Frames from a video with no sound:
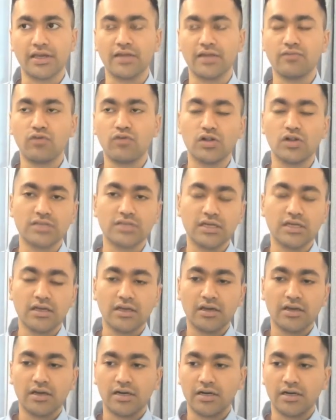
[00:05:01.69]
involves
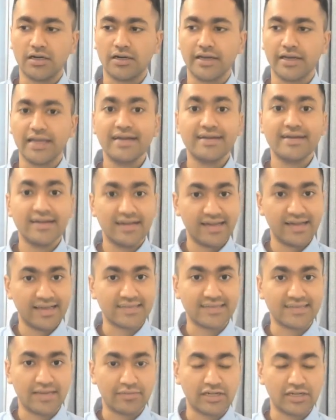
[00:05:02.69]
internal
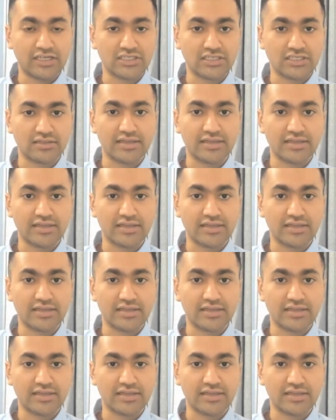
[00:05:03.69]
examination,